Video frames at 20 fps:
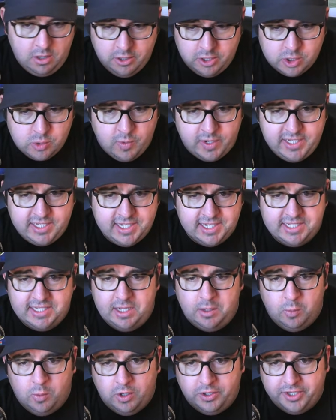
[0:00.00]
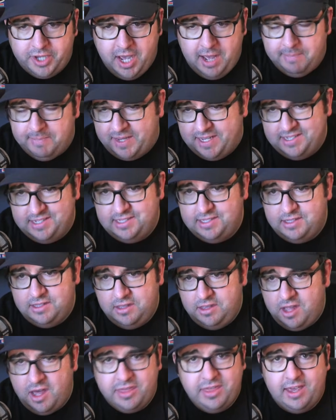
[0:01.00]
the 2016 World Cup because
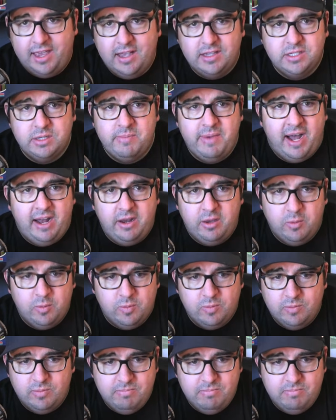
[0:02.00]
nothing else about it